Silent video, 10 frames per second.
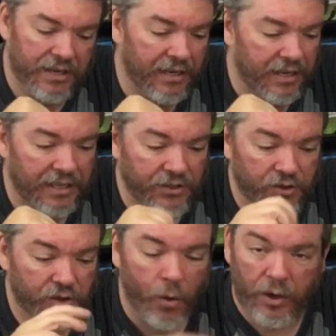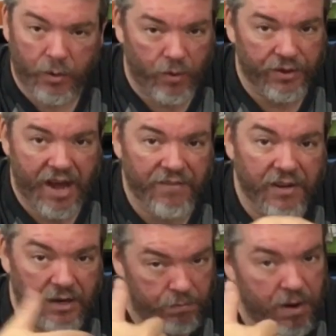It's totally worth
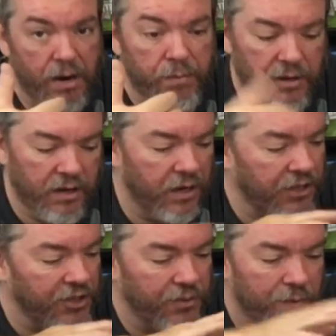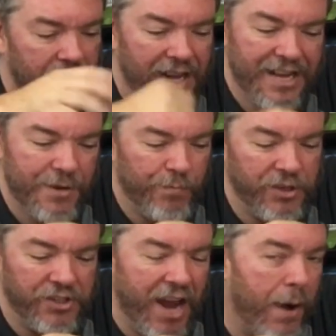having, in my opinion. It just
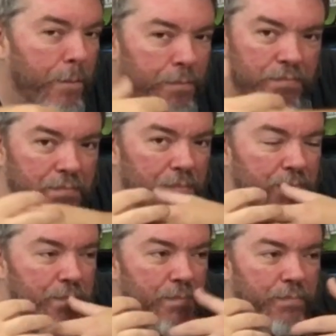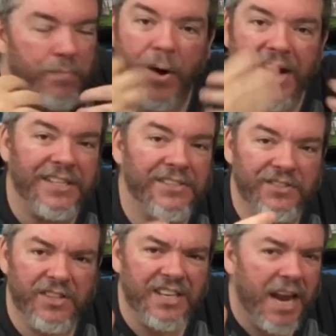kind of
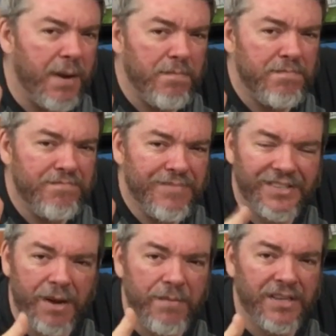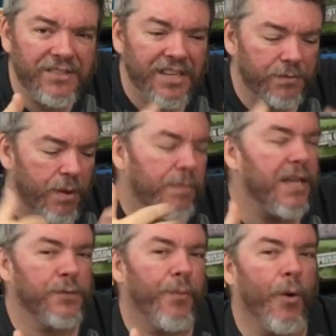brightens the game. Does that make sense? Maybe
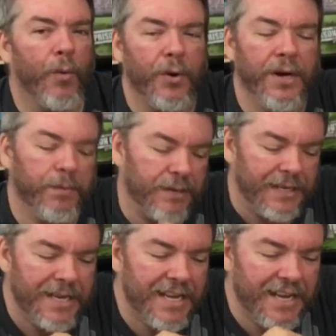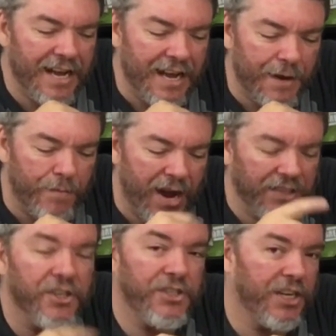that's poor wording, but
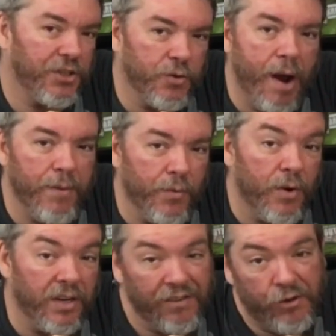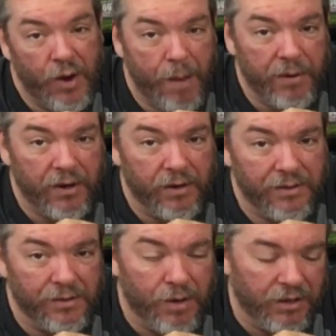I suggest grabbing one if you happen
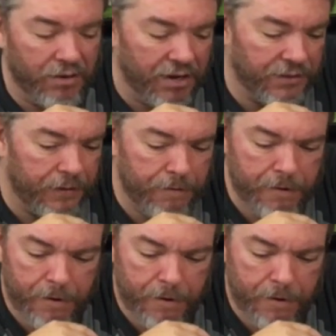to run across it.